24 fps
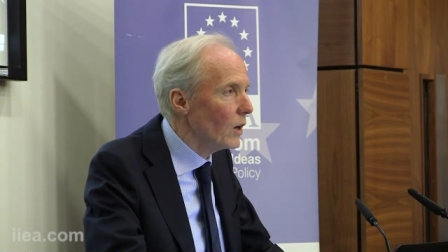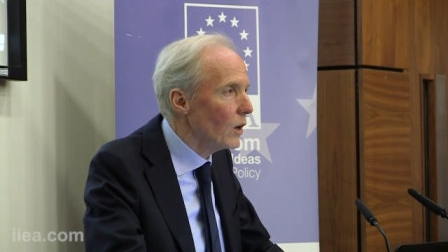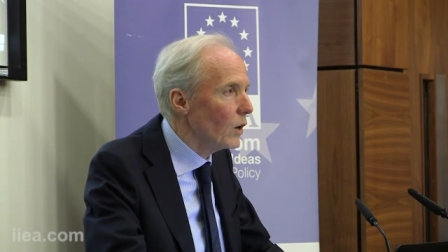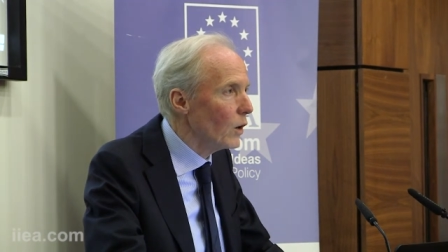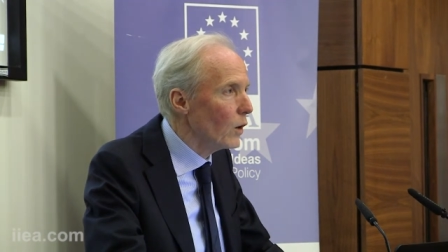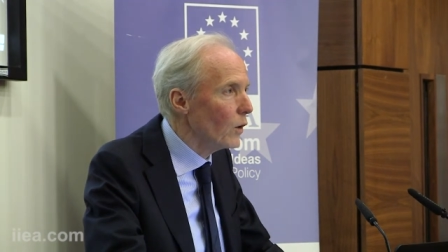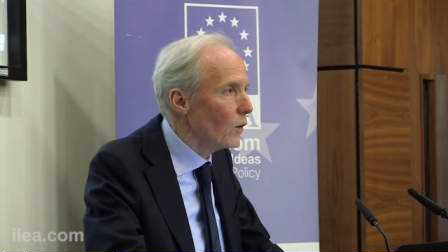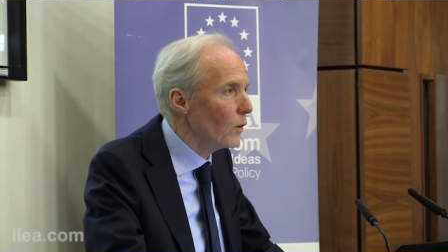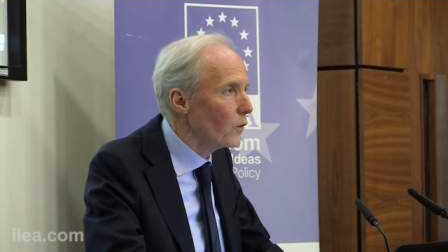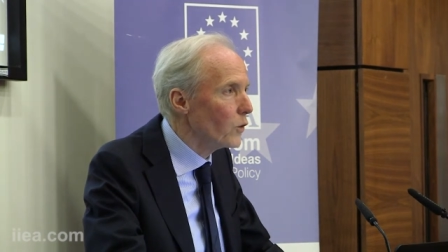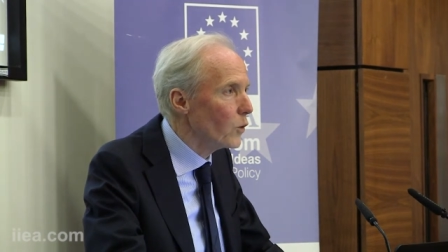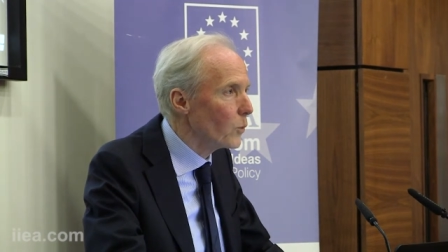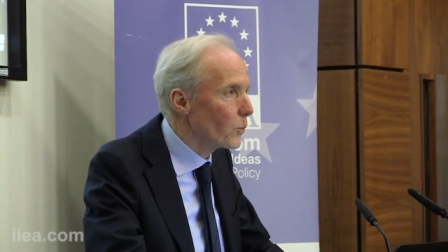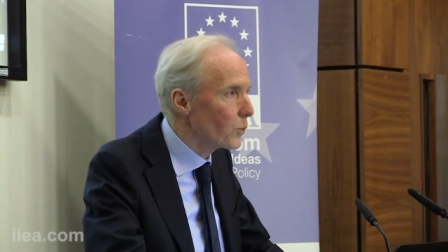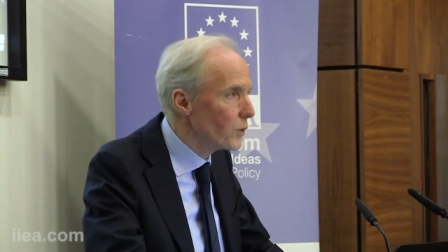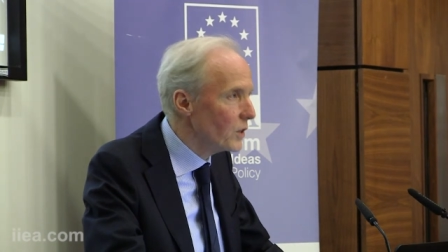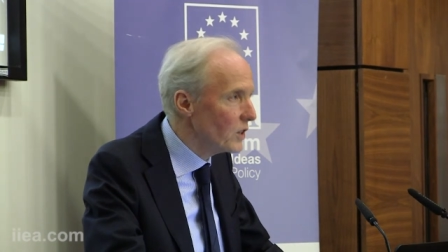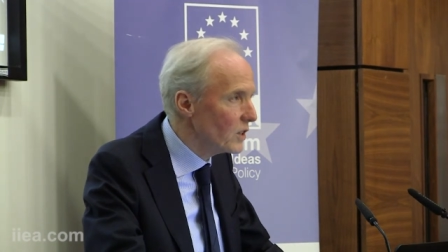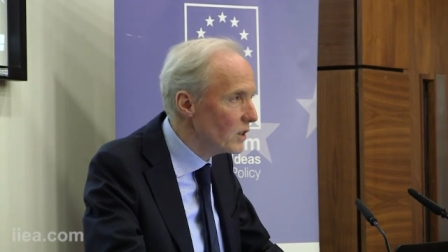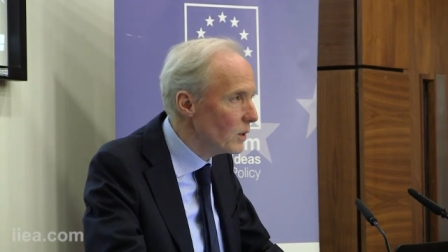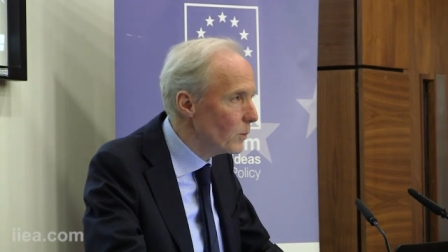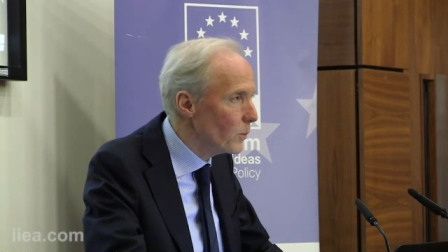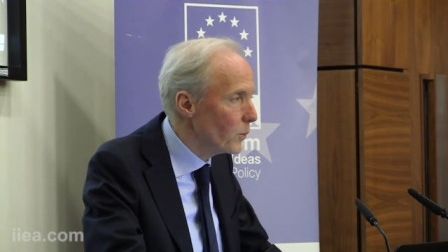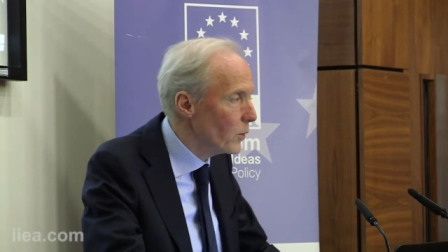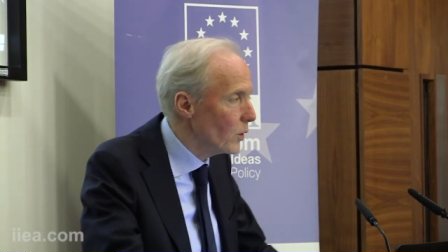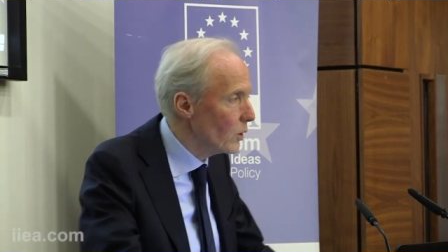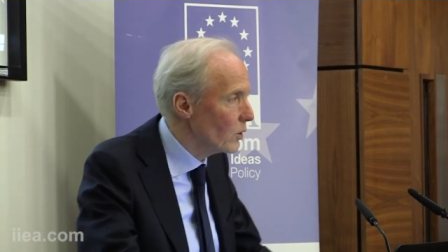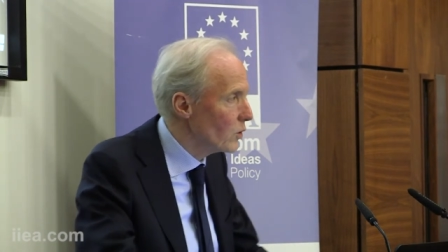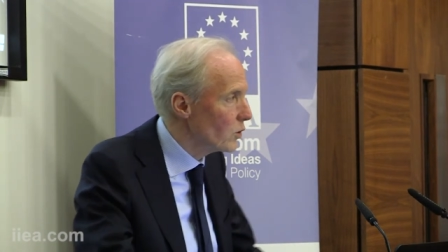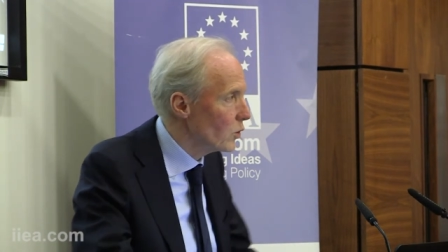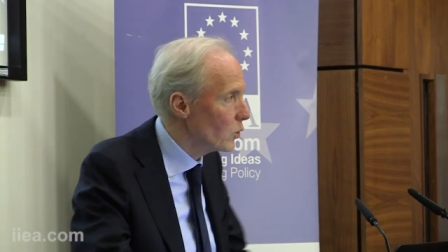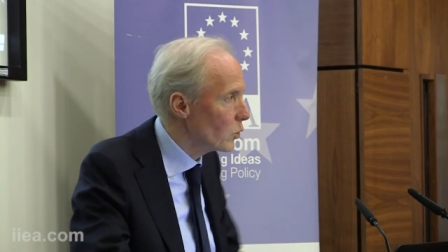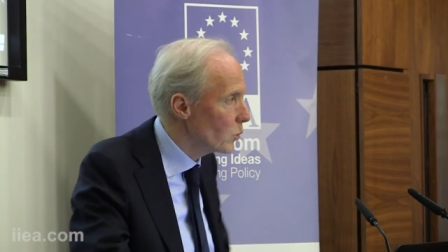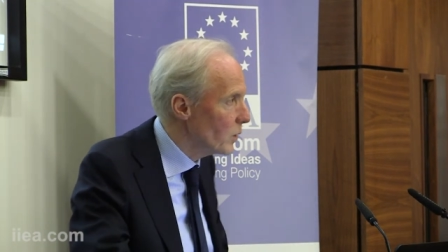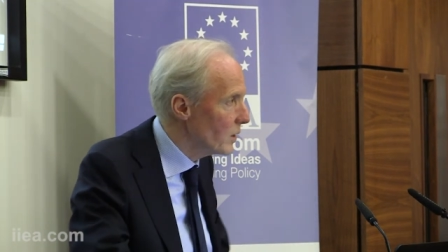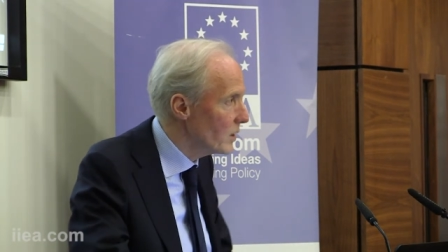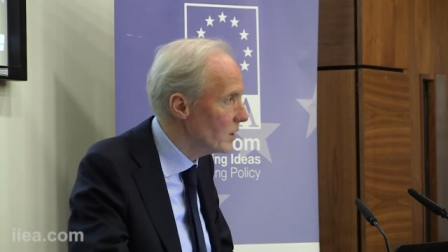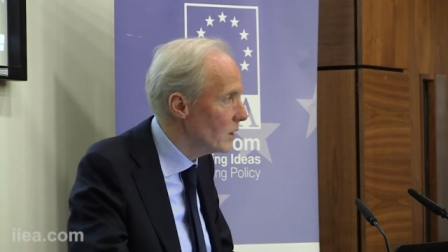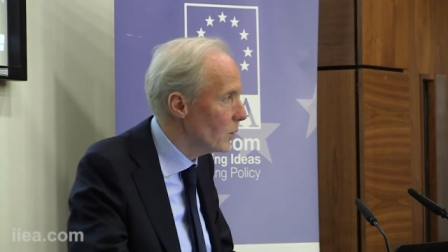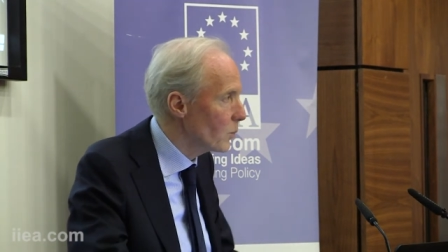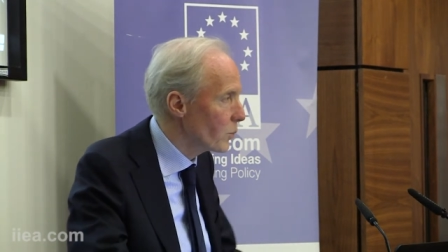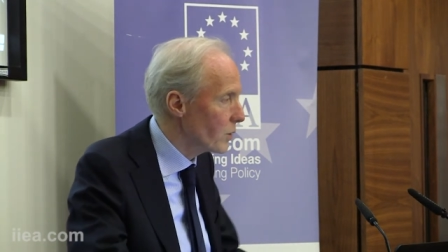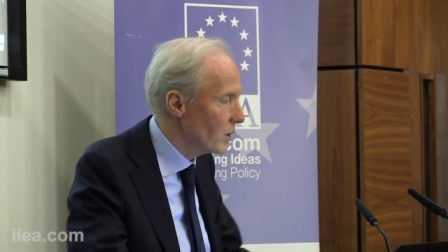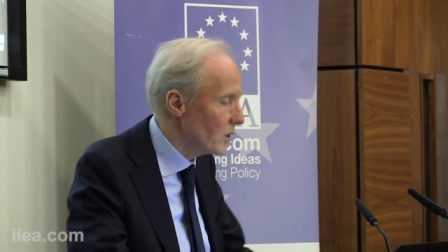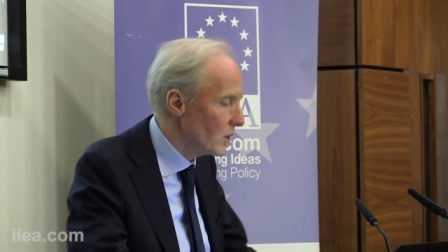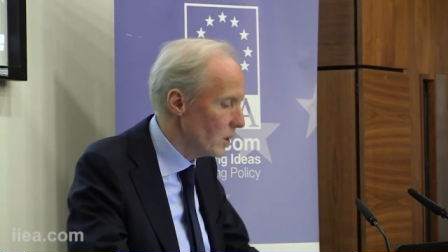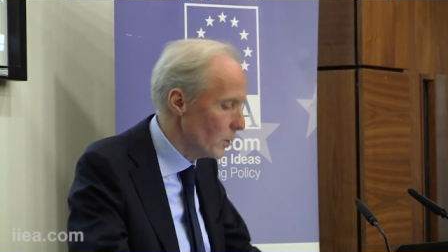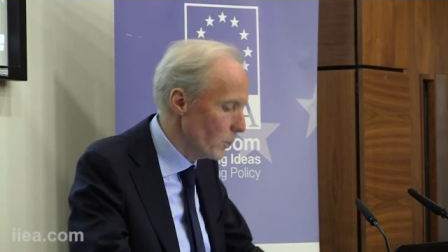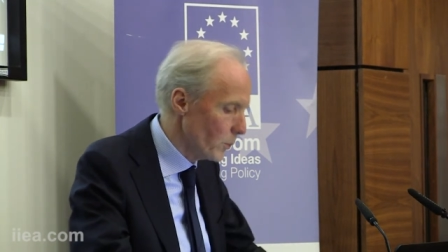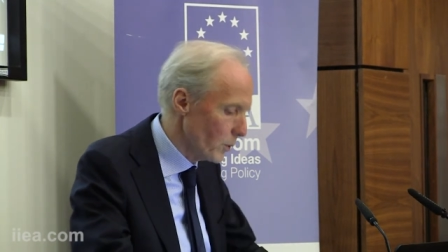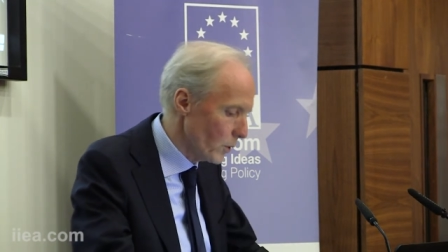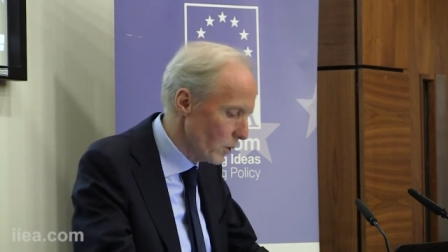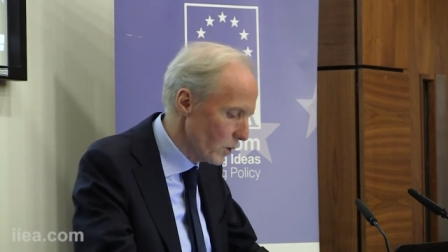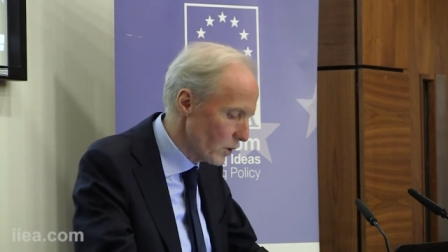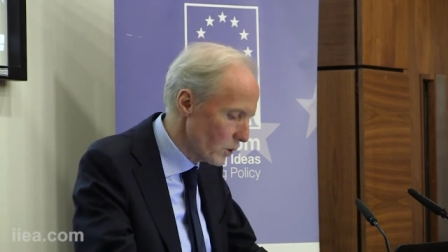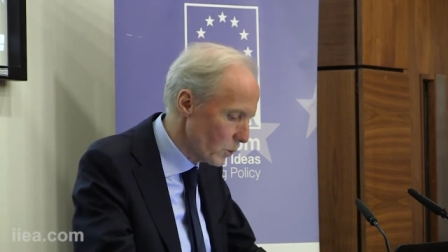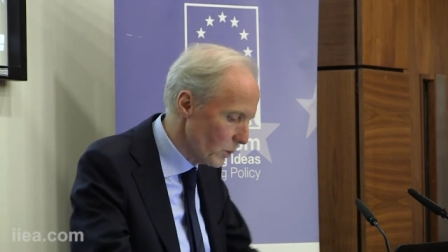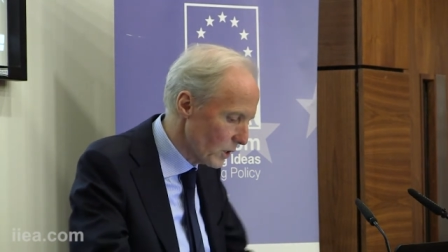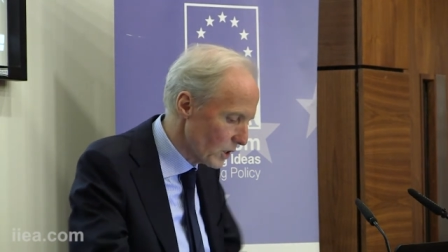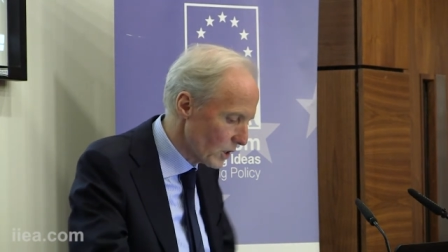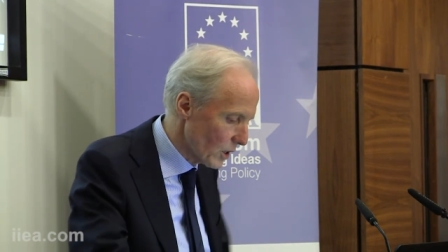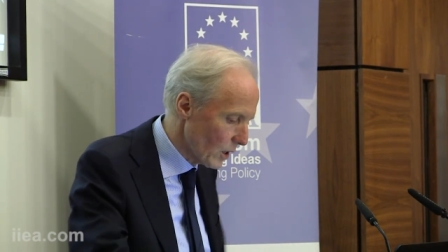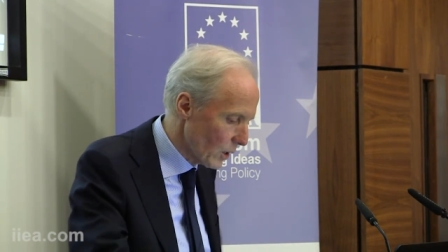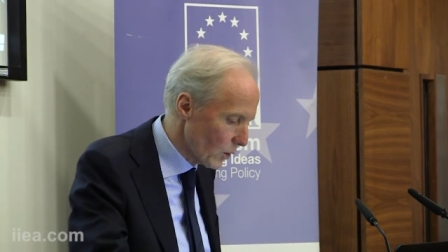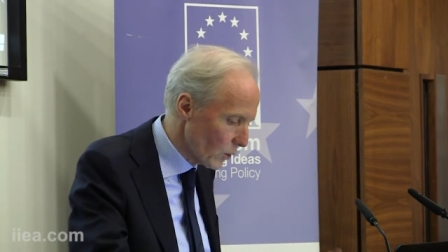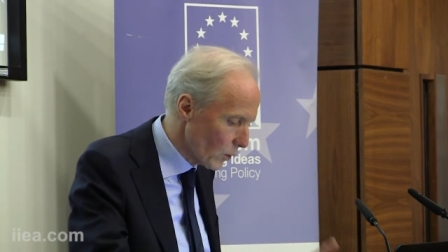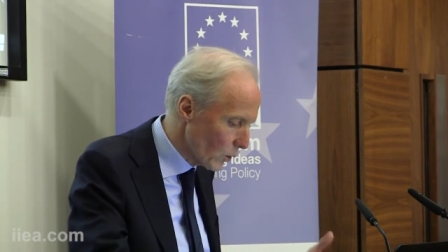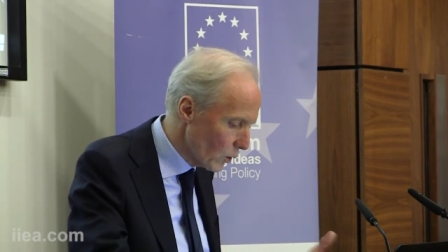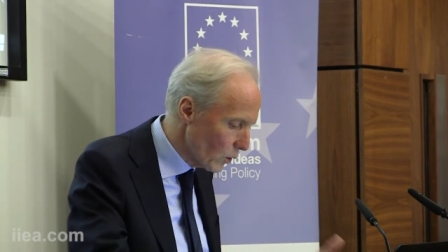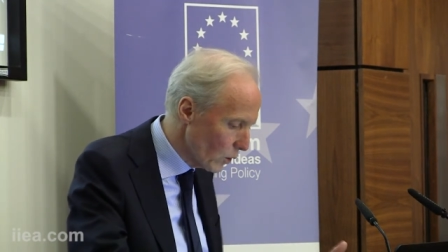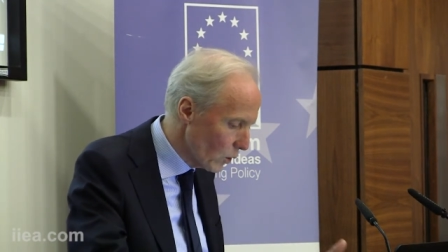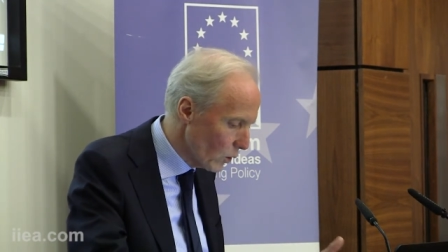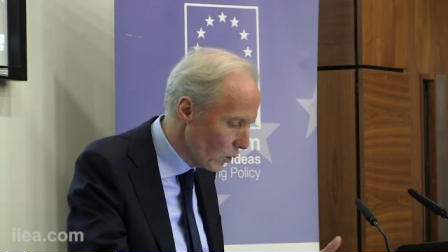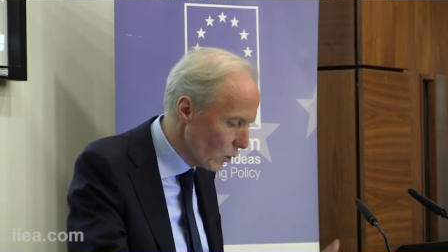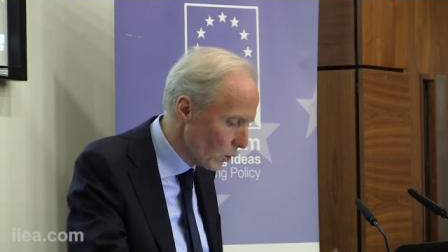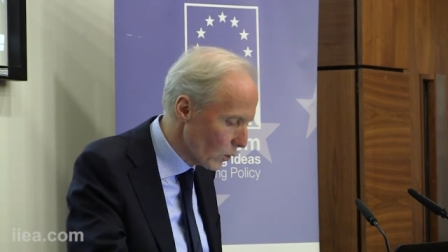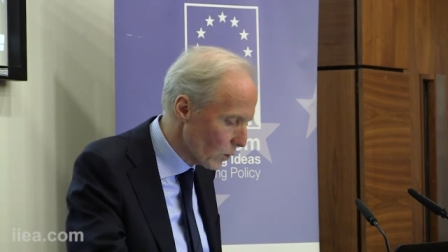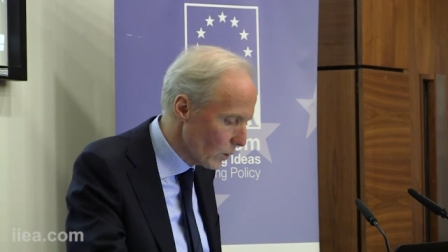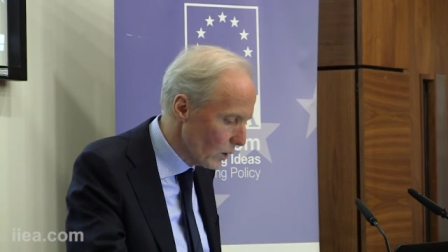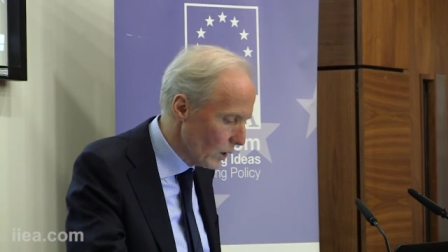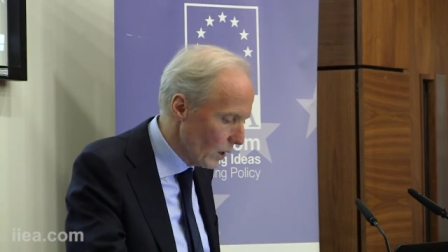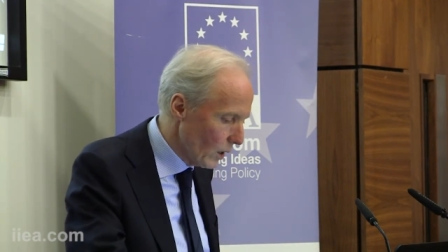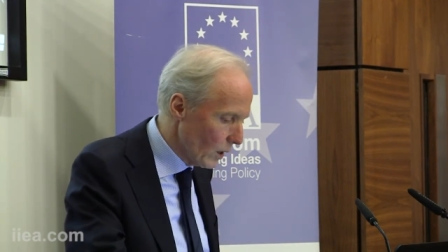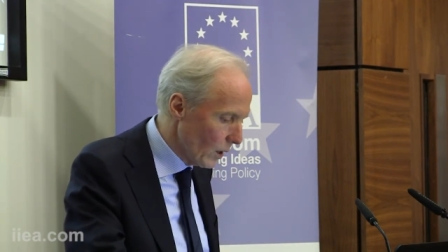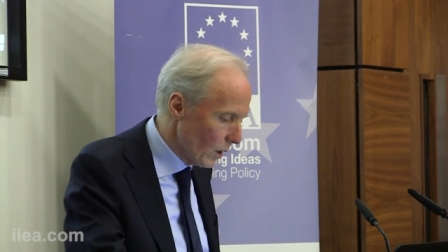of the principles, the 20 principles, which are the core